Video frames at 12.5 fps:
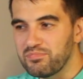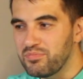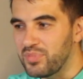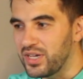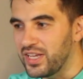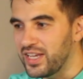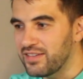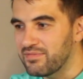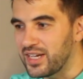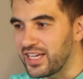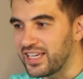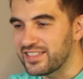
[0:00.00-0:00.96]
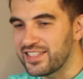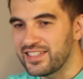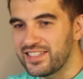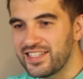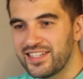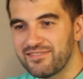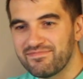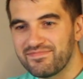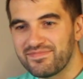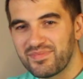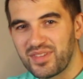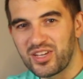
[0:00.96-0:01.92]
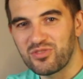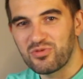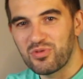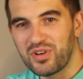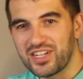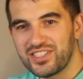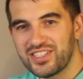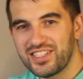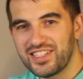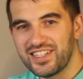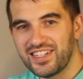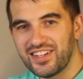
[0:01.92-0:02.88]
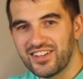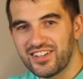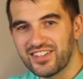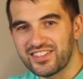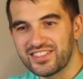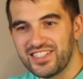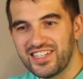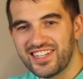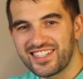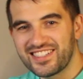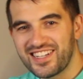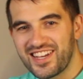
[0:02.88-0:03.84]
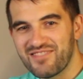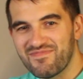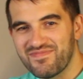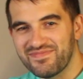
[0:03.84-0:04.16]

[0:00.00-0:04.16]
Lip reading: But yeah, I guess that's it. Thanks for watching, and I'll see you next time.